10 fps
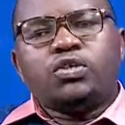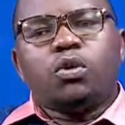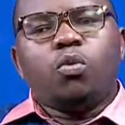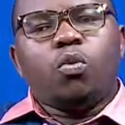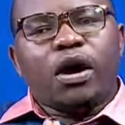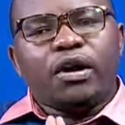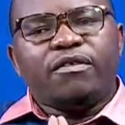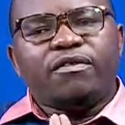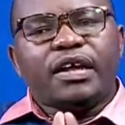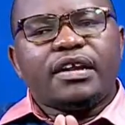So one
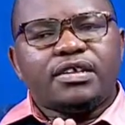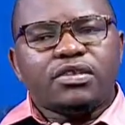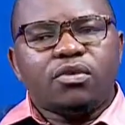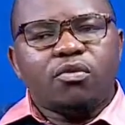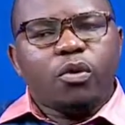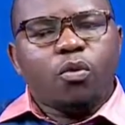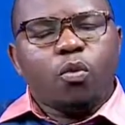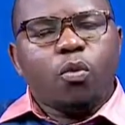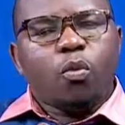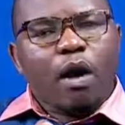of the reasons
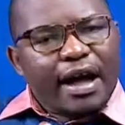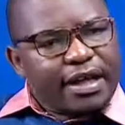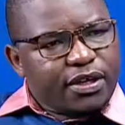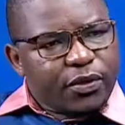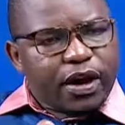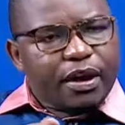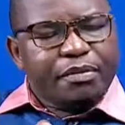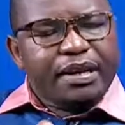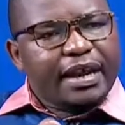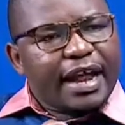why you
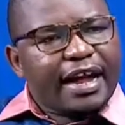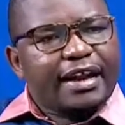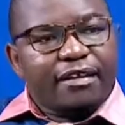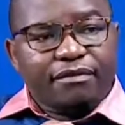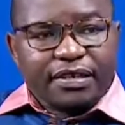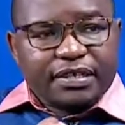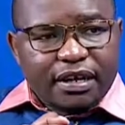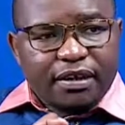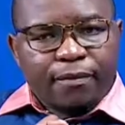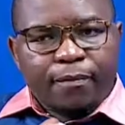can be denied a
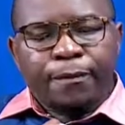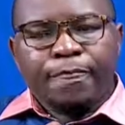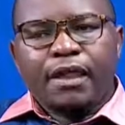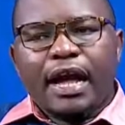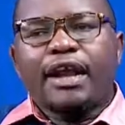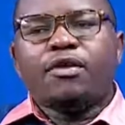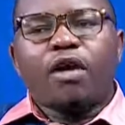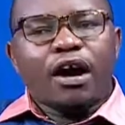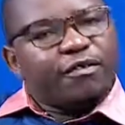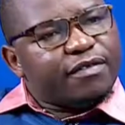visa, and
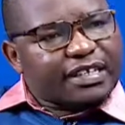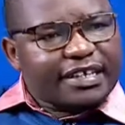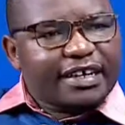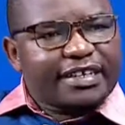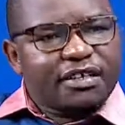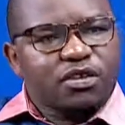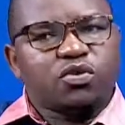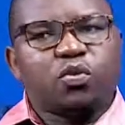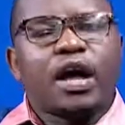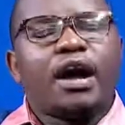one of the serious
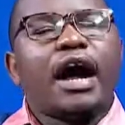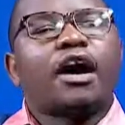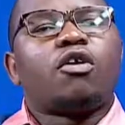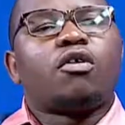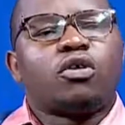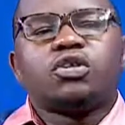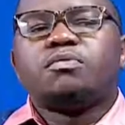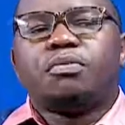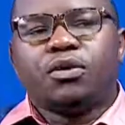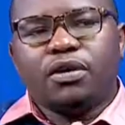reasons where
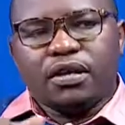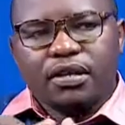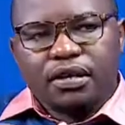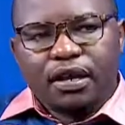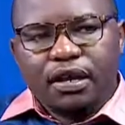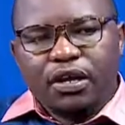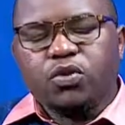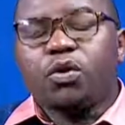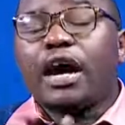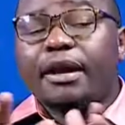across board
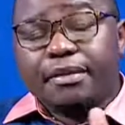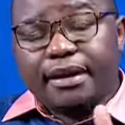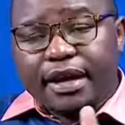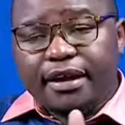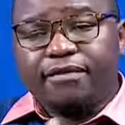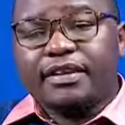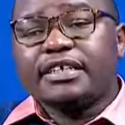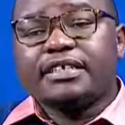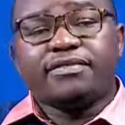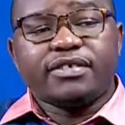you can't be denied
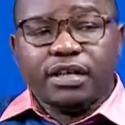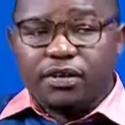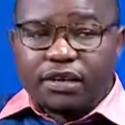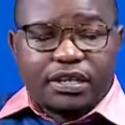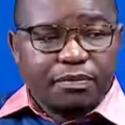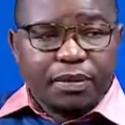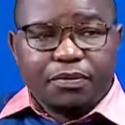visas for security